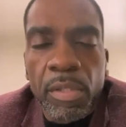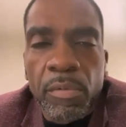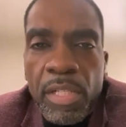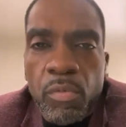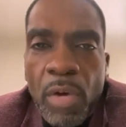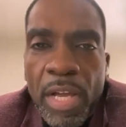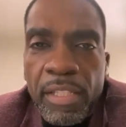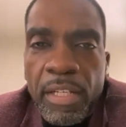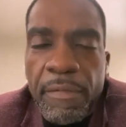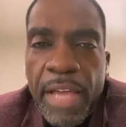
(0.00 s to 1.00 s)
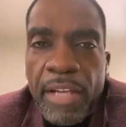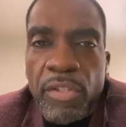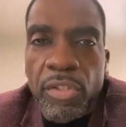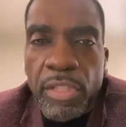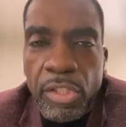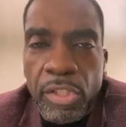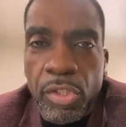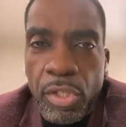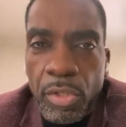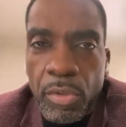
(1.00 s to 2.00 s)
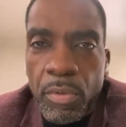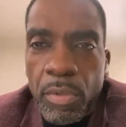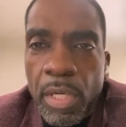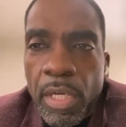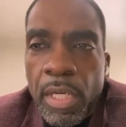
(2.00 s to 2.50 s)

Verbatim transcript: What does White Glove actually do?